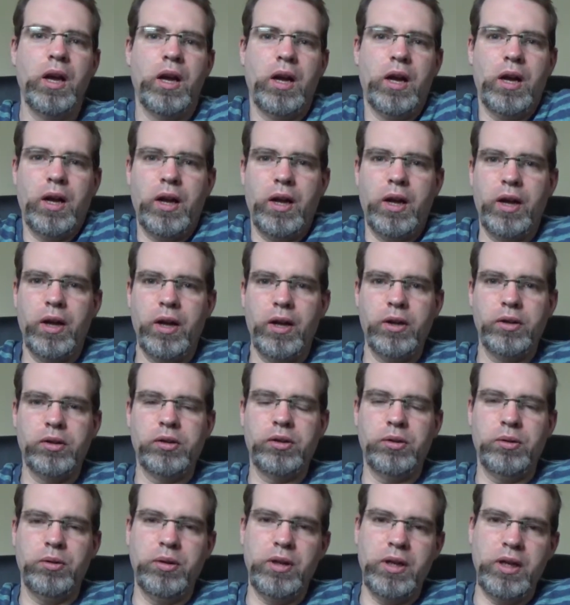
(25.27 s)

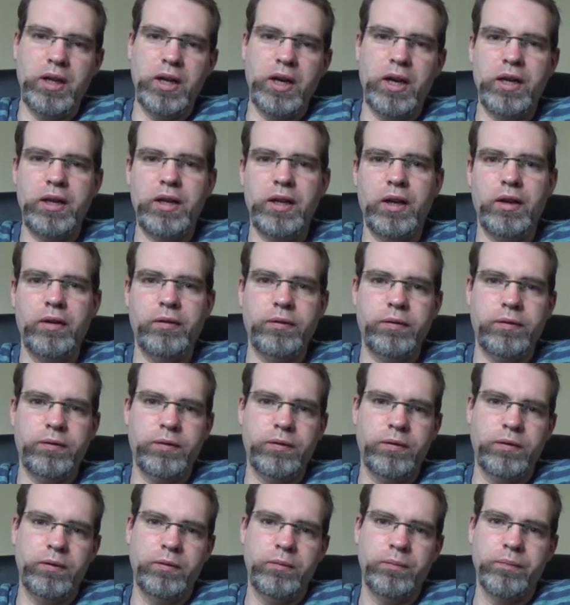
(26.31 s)
Sony
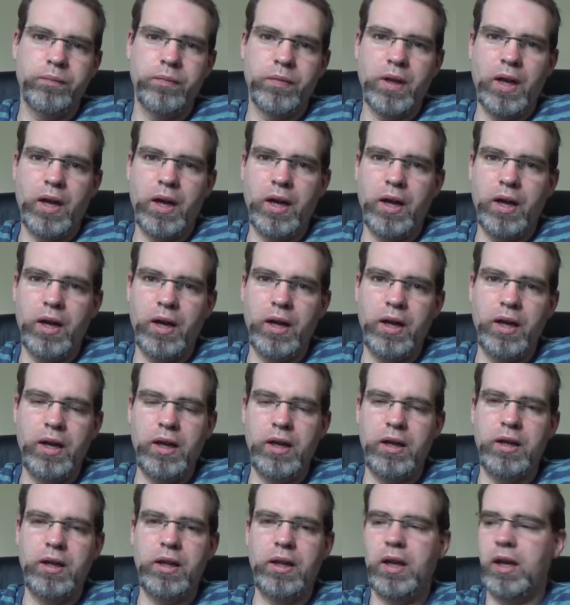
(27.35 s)
high-def
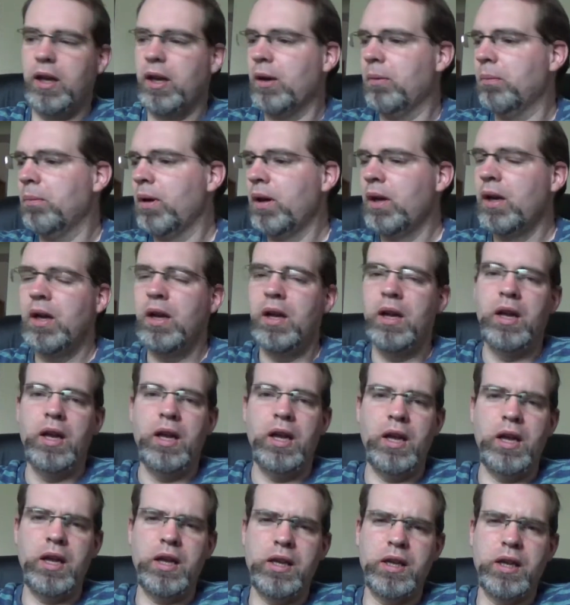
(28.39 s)
Handycam,
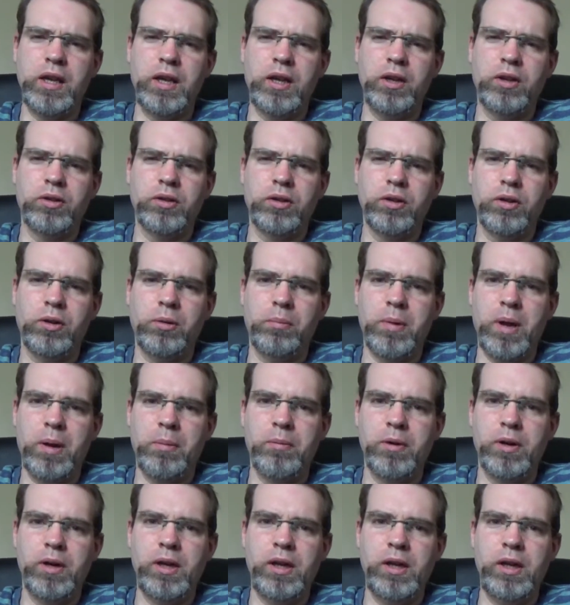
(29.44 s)
8 gig internal
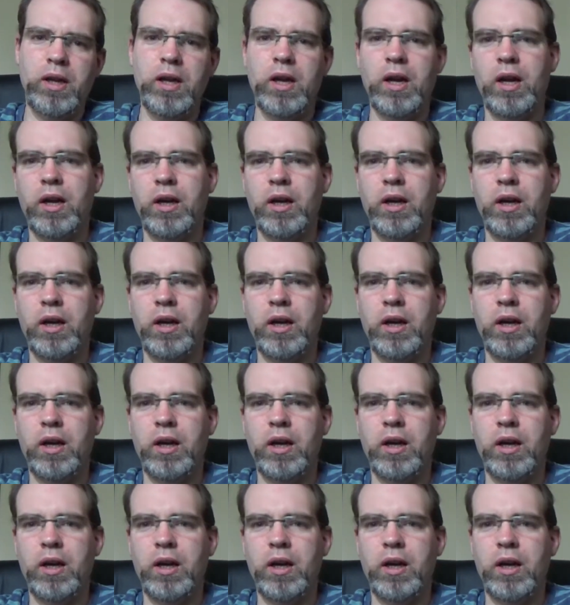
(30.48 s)
memory.